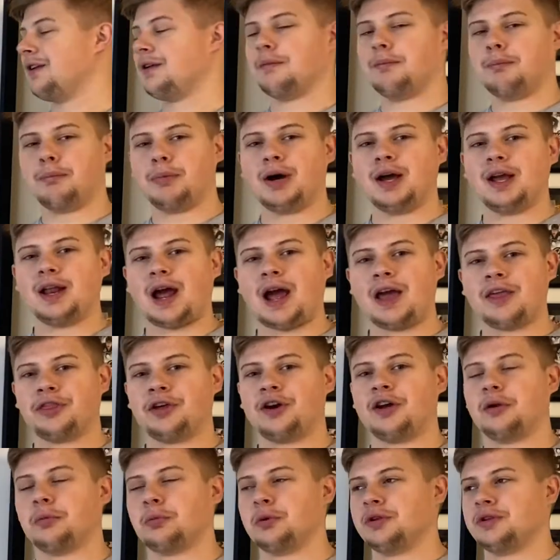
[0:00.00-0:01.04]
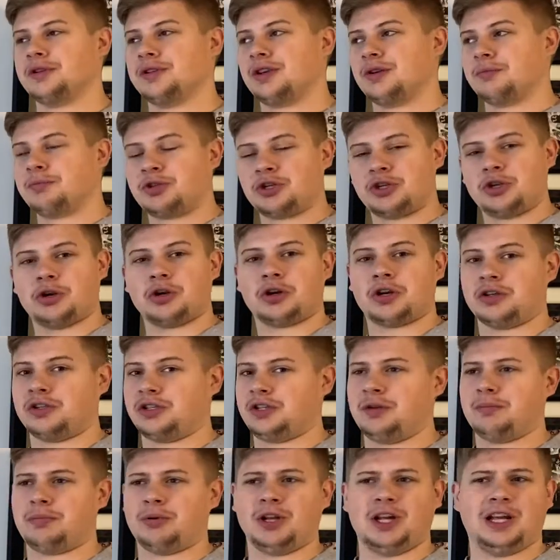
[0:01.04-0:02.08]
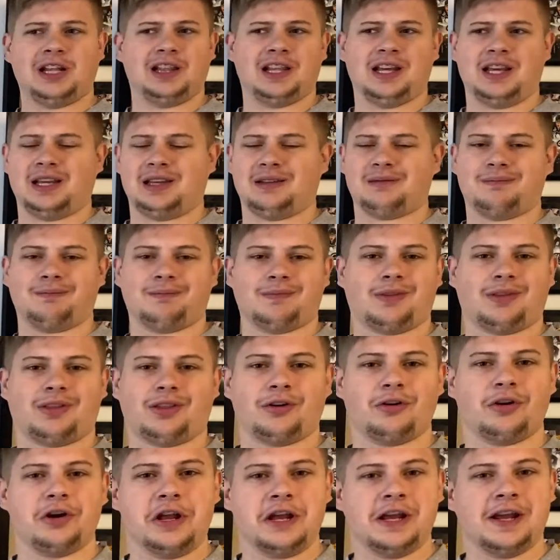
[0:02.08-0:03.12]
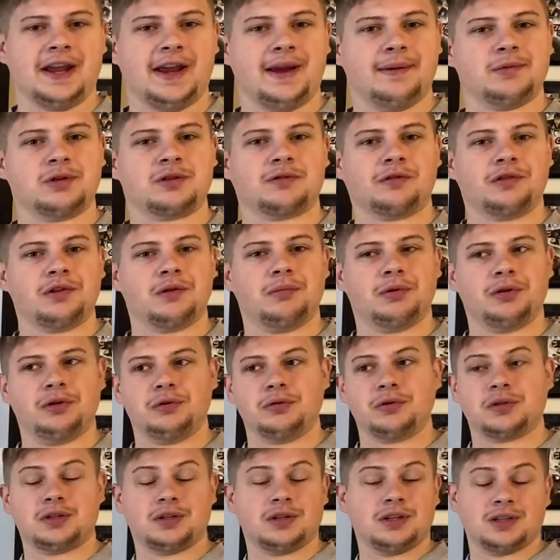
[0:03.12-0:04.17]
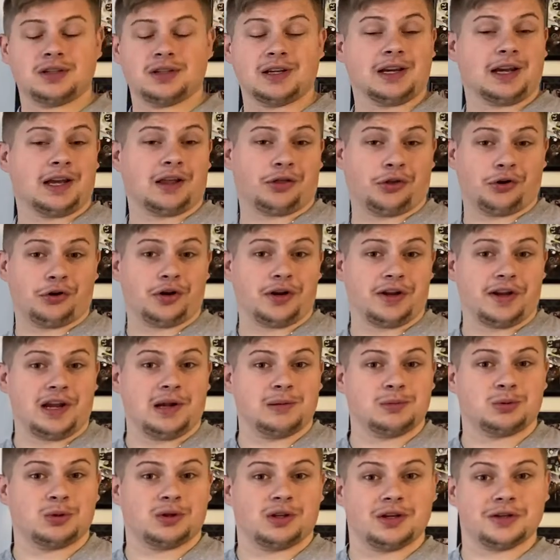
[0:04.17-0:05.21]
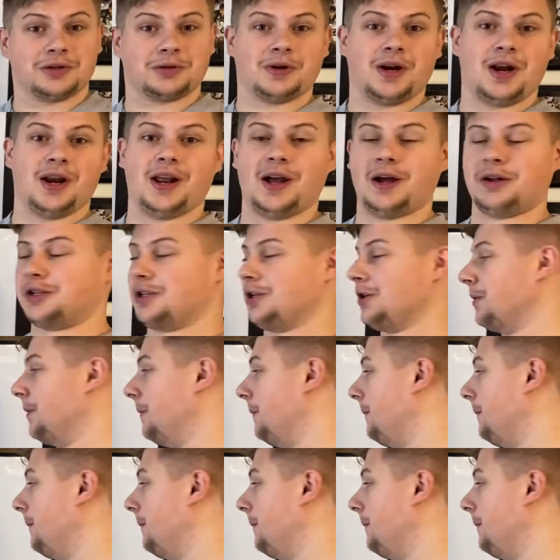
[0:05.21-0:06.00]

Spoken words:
But I thought it was obscure because he played like 30 games for the Blues, and he's like at 30 games with us right now, too.